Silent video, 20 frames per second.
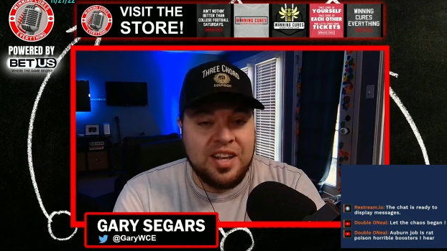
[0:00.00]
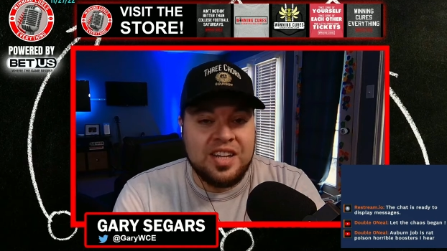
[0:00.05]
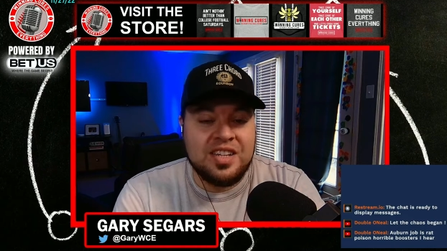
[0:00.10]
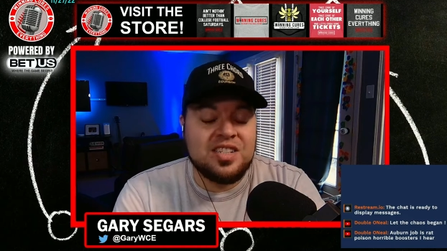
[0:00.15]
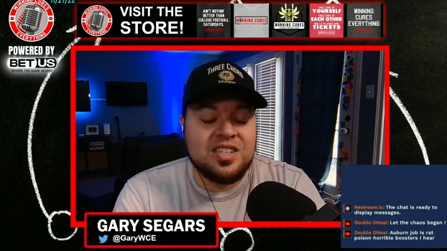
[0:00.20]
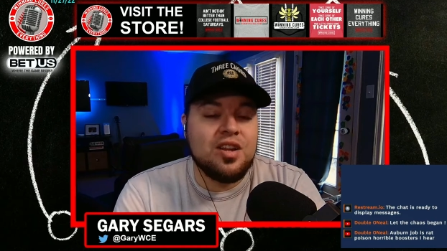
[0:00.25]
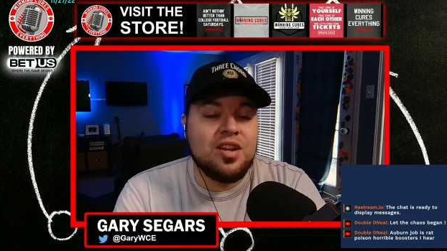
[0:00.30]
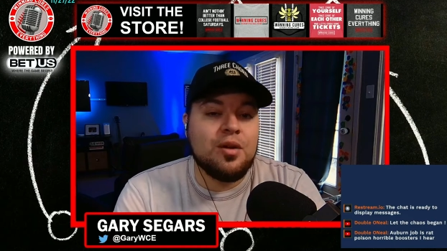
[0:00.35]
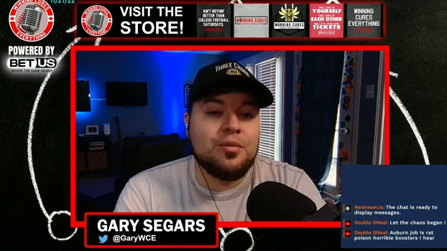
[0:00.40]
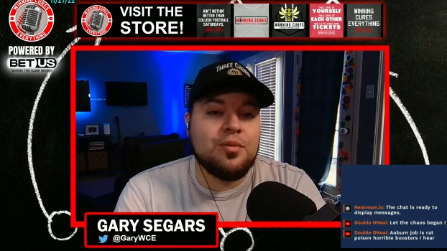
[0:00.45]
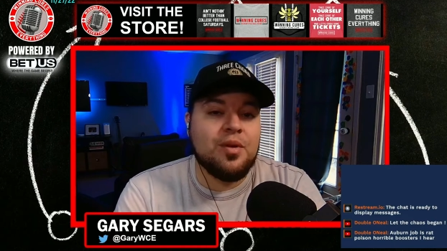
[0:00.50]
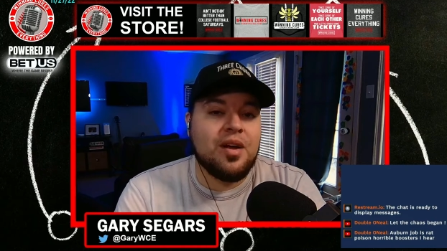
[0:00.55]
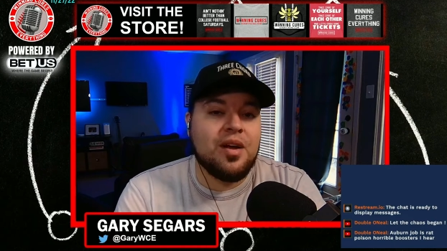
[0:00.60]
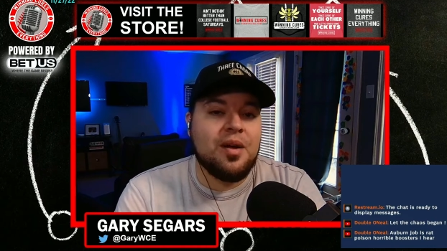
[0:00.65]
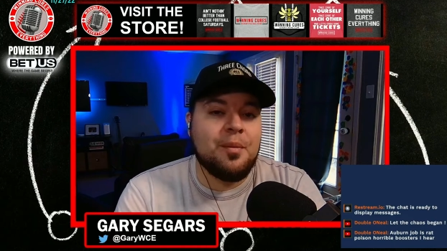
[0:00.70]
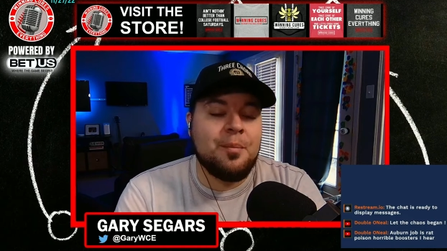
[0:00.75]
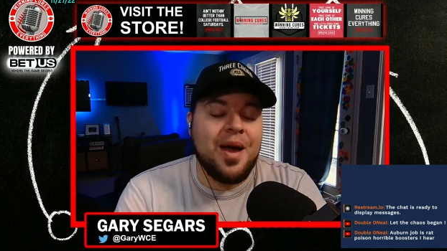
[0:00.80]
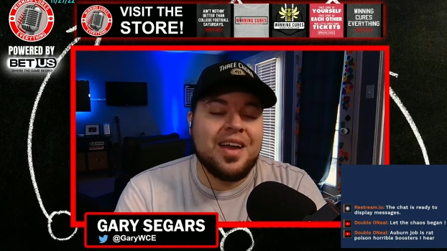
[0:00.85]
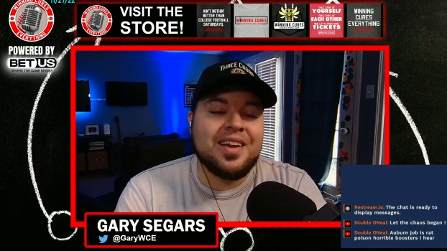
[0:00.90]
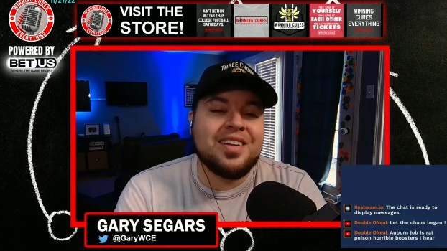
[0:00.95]
He's done
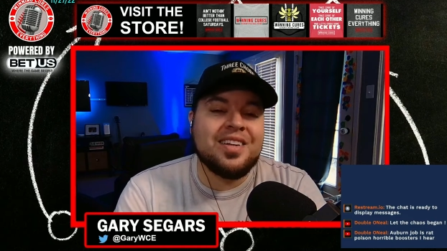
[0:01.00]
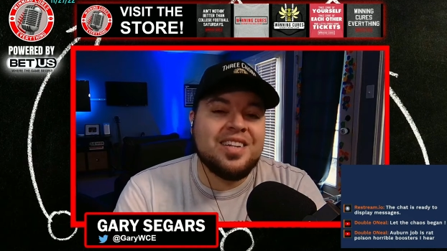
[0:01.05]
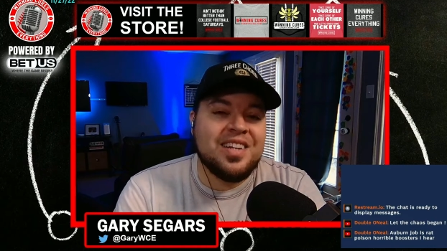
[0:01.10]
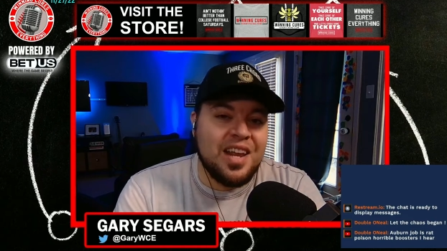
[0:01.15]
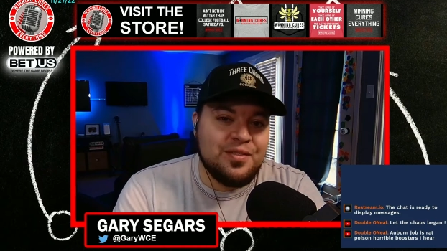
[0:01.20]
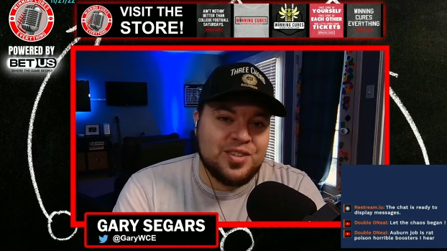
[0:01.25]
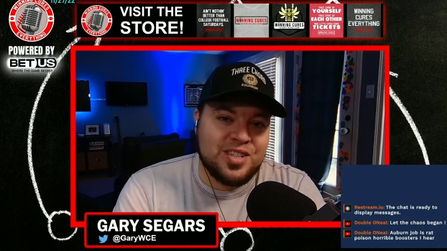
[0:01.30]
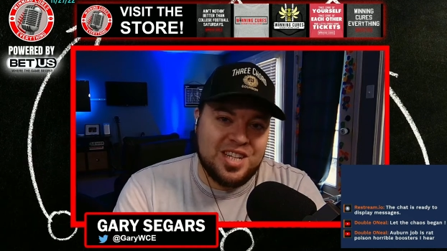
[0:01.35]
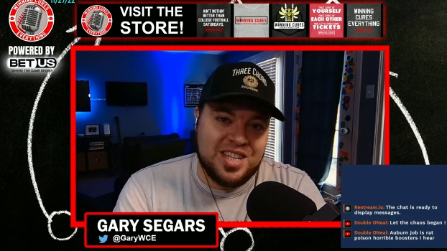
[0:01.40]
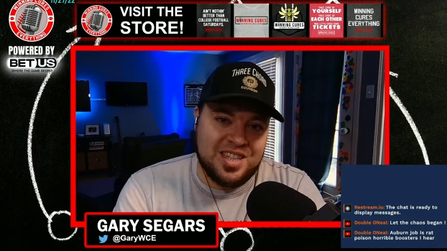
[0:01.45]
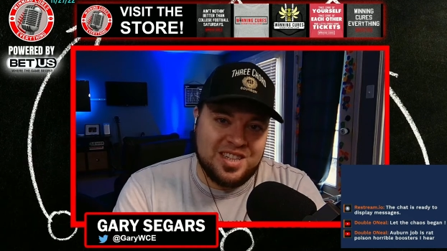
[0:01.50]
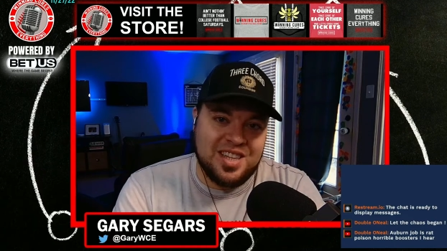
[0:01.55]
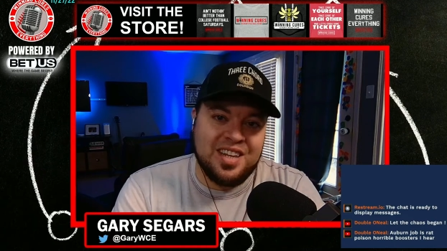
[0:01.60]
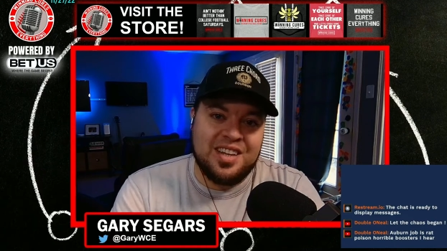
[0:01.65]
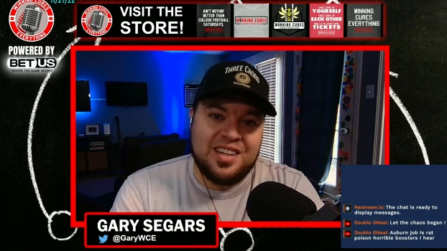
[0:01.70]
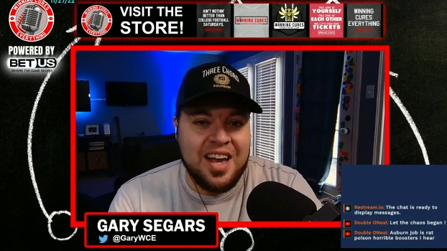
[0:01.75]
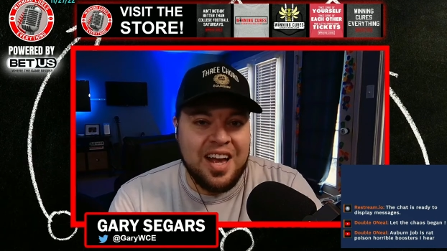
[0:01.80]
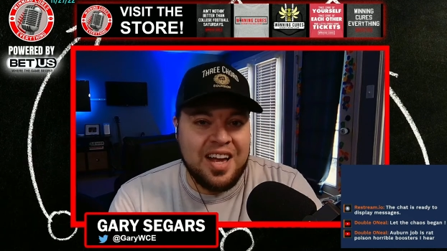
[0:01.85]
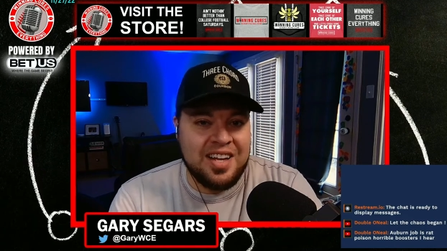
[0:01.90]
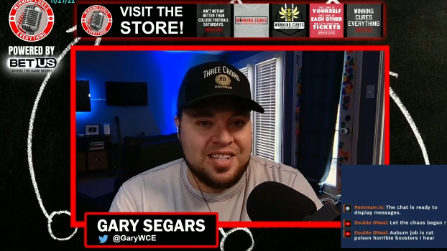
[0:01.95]
magnificent
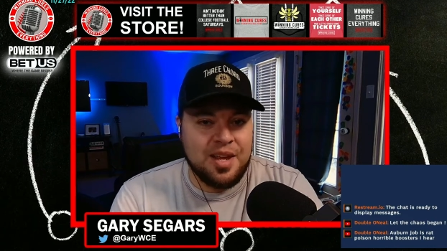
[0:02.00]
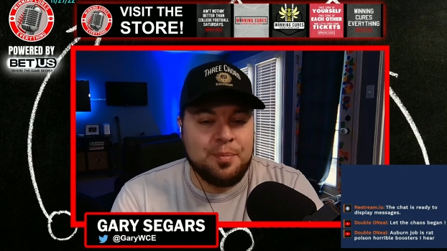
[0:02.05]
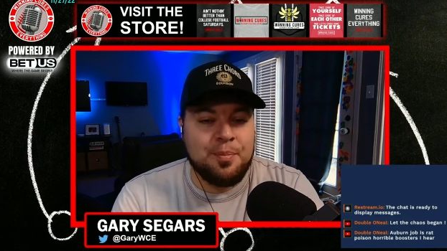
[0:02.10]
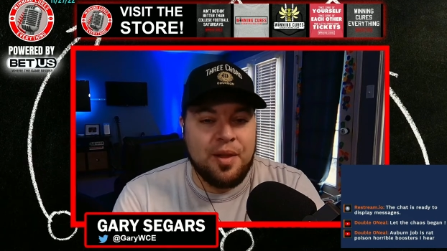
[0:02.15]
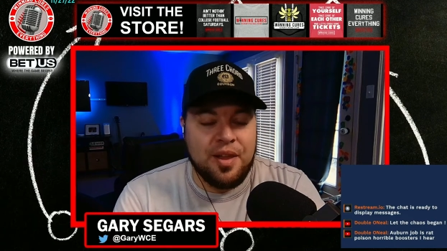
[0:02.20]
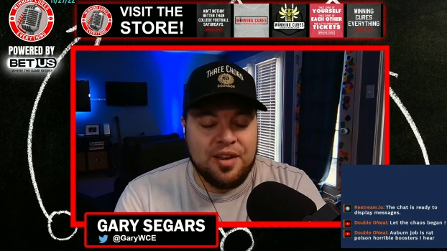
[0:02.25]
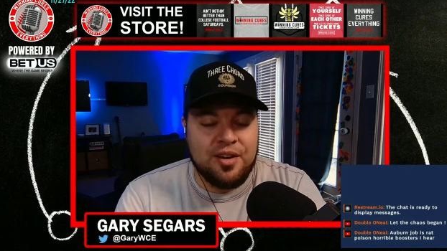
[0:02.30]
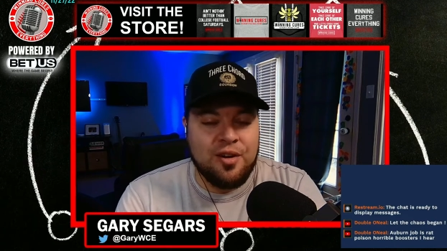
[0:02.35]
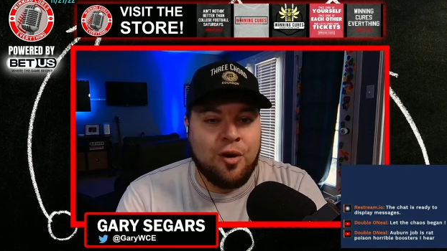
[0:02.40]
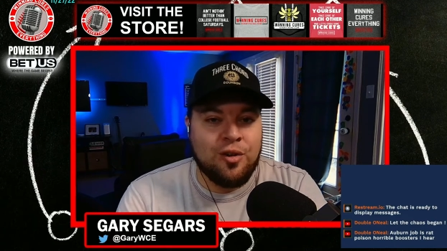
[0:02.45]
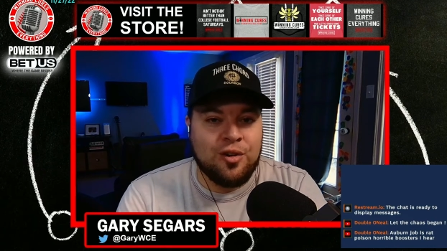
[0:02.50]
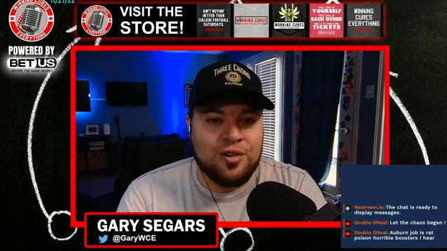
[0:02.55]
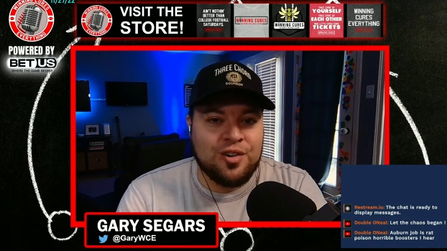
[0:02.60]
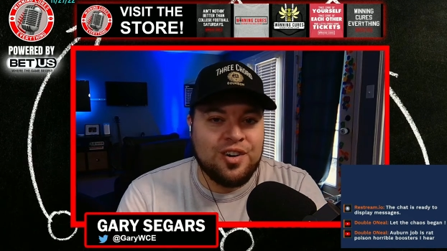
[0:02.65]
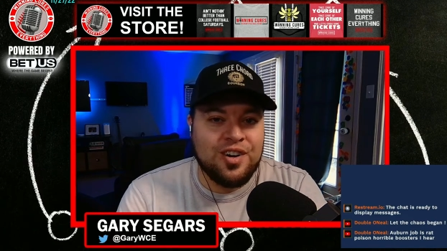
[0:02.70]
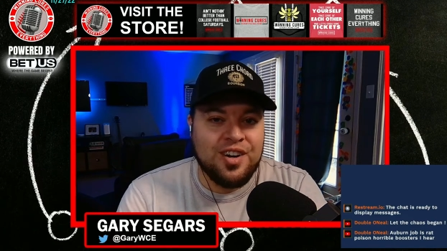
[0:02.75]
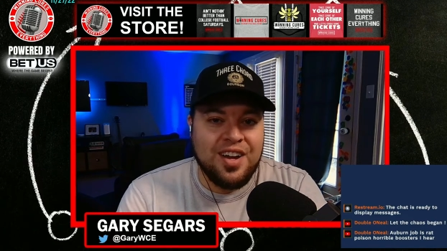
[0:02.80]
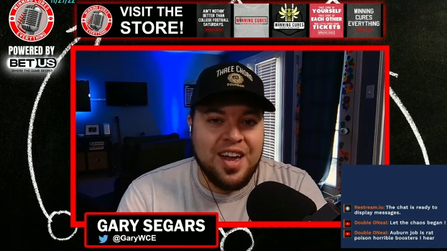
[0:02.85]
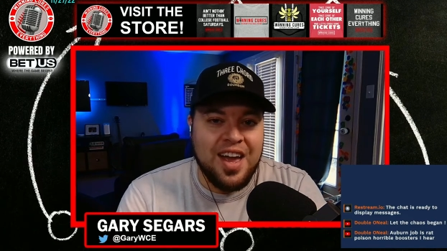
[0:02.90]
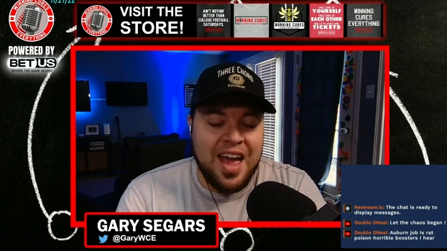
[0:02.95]
things as a play
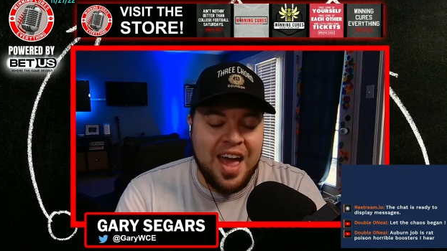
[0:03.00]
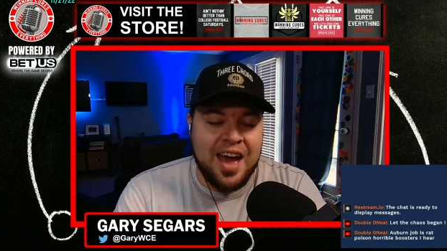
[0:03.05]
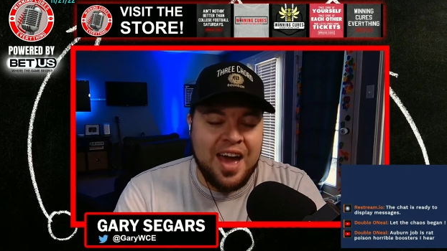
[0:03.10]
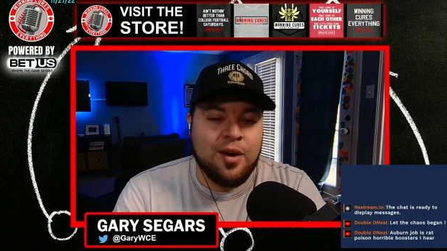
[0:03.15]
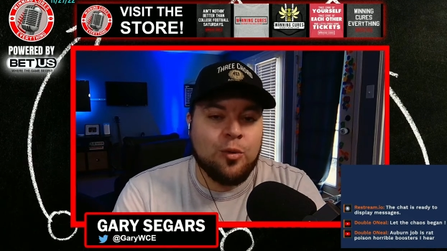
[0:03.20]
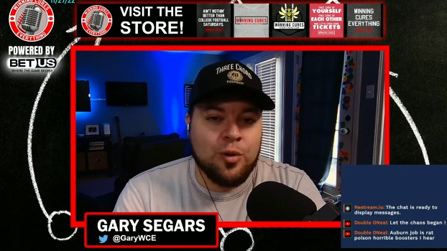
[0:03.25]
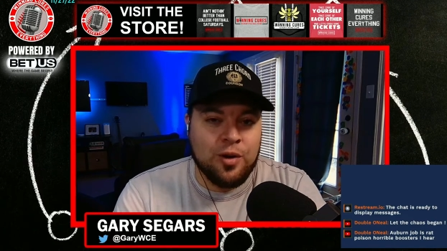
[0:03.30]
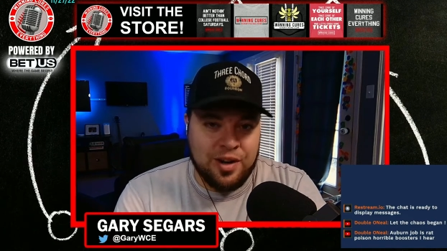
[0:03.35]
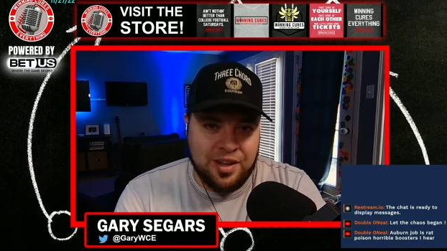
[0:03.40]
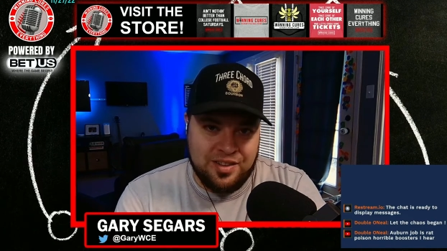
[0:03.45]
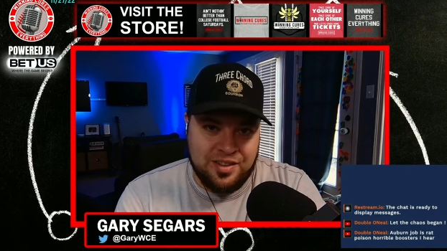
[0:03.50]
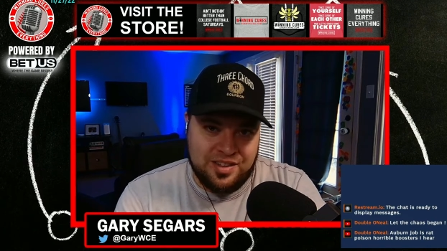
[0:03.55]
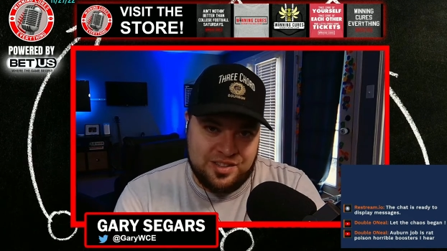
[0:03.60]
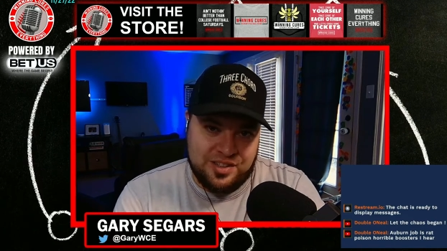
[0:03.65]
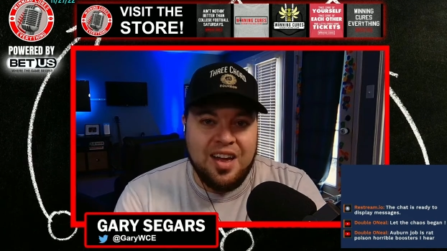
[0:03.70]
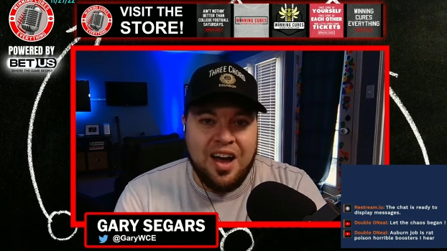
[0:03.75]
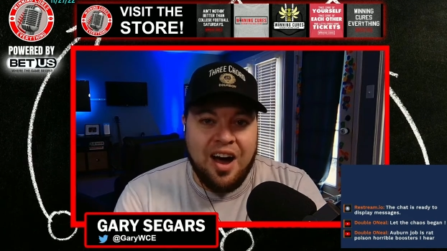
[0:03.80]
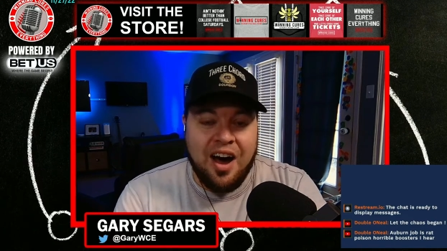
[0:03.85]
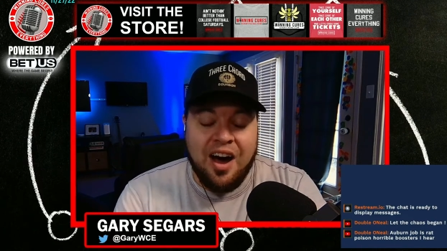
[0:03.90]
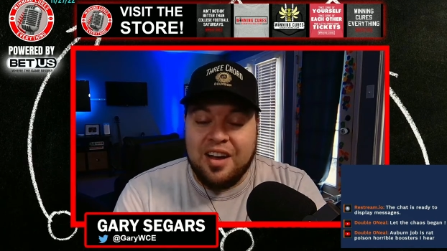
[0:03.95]
caller at Oregon
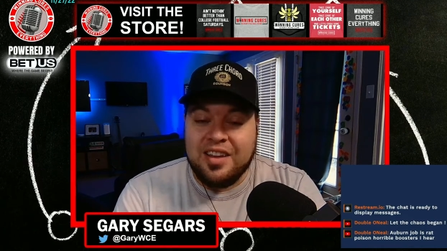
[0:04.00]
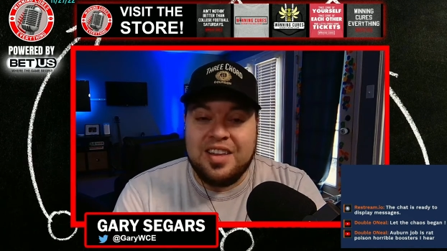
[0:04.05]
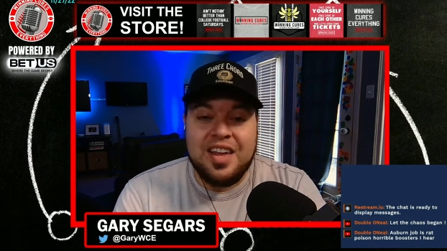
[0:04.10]
this year.